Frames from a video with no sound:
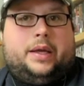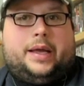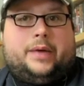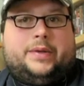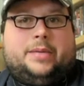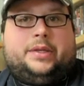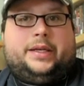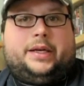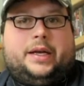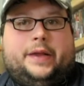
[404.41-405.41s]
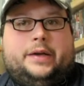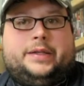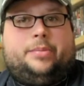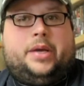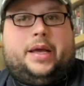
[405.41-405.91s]
and I was able to get on there
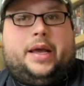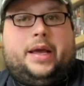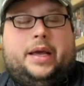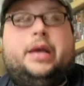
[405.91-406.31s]
as a PA.